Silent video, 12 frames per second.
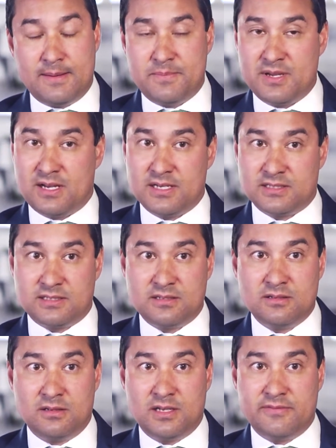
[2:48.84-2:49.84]
because
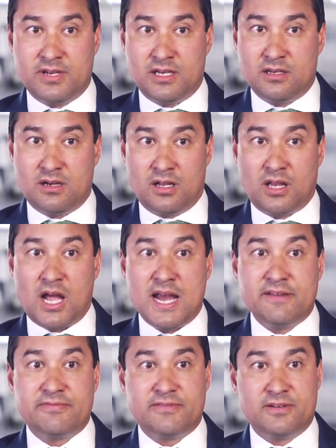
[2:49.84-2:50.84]
living a
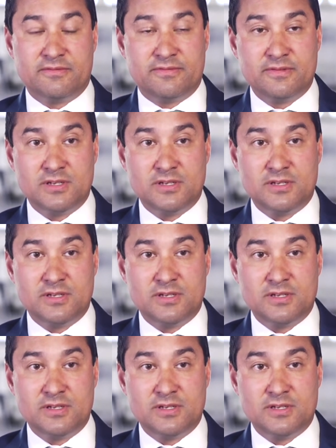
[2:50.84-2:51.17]
life of